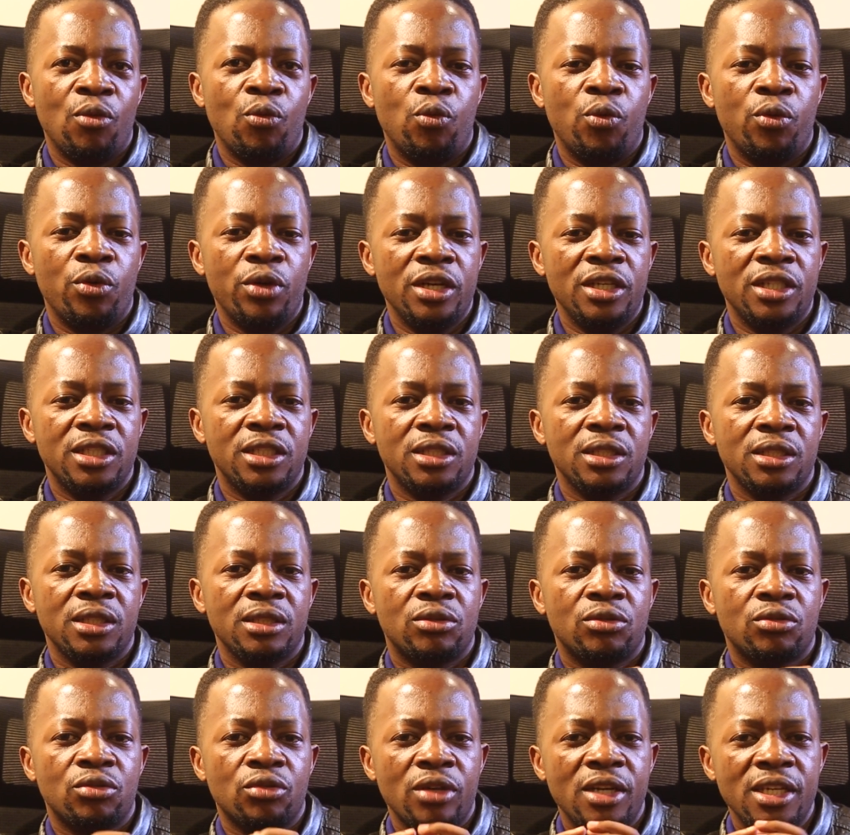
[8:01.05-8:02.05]
which
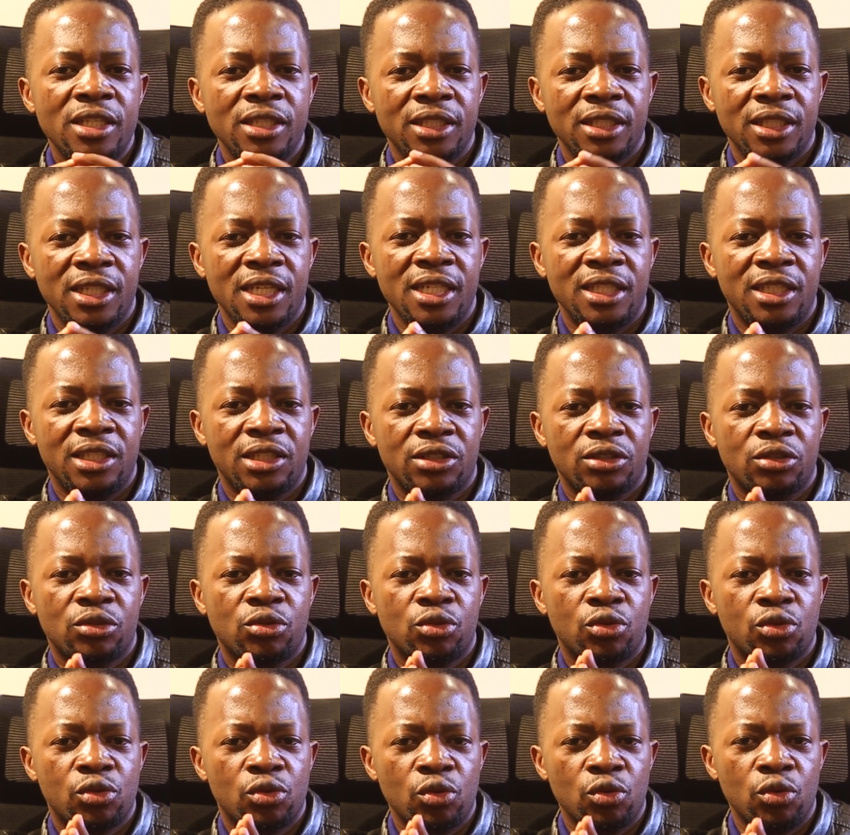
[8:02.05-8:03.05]
translates
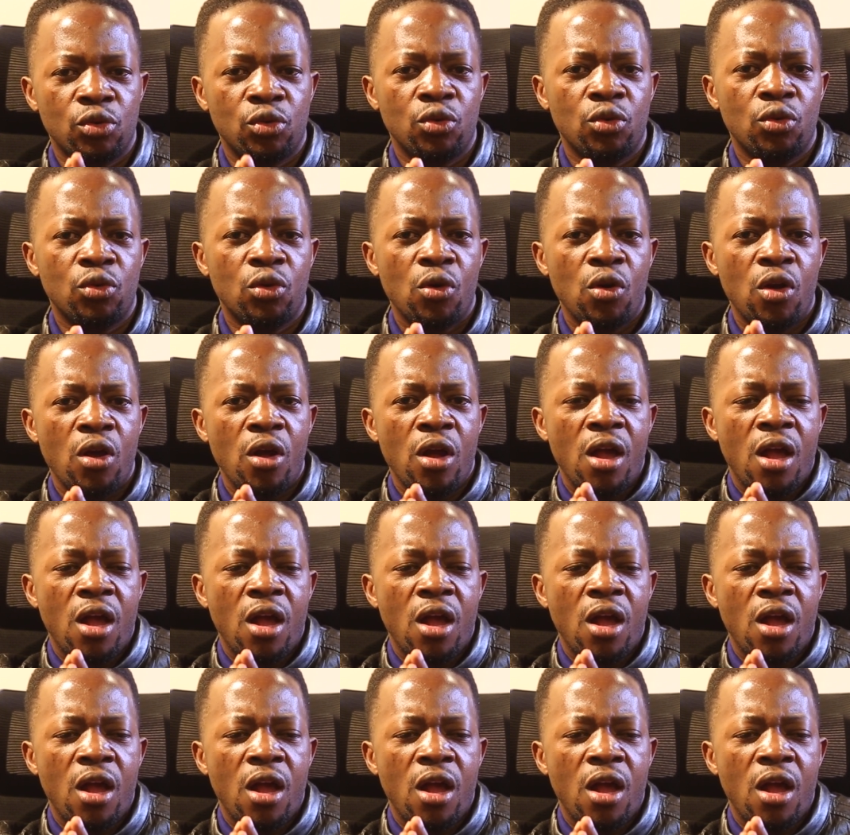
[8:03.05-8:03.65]
to